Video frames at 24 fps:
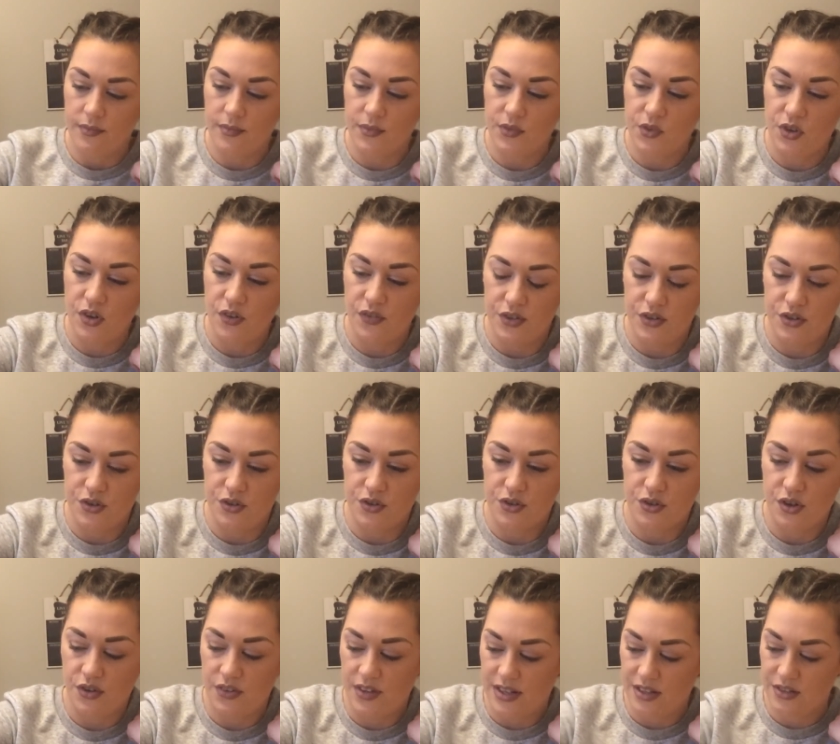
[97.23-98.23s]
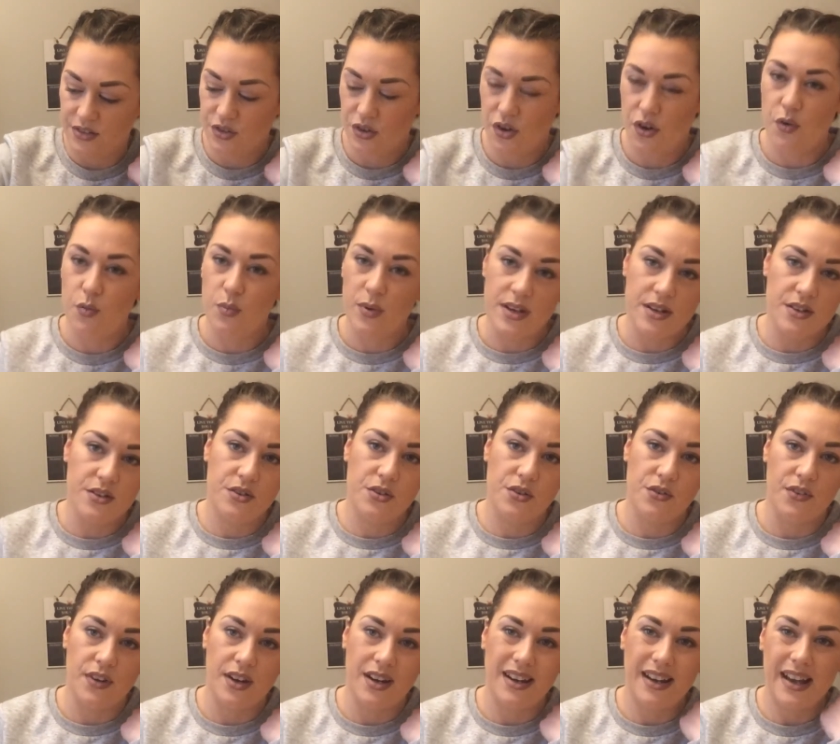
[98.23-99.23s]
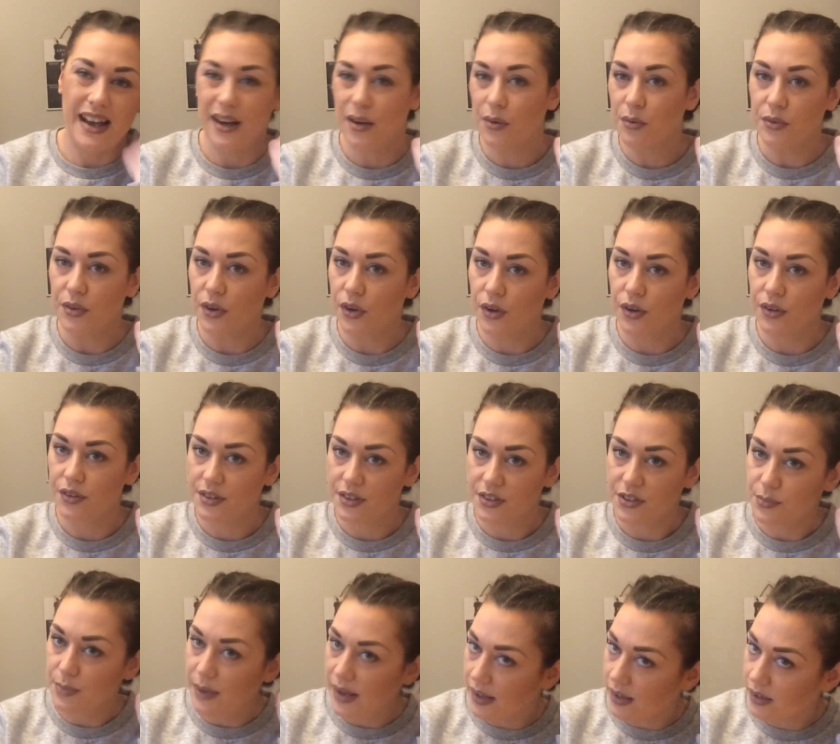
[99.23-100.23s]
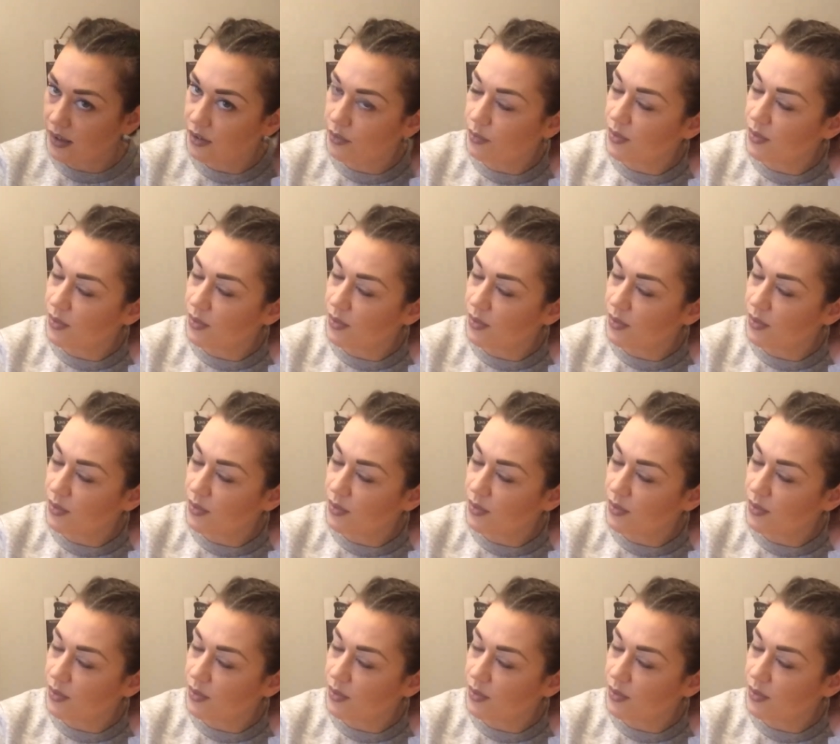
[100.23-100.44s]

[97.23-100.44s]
sort of, it's just got that sort of wintery outdoorsy smell,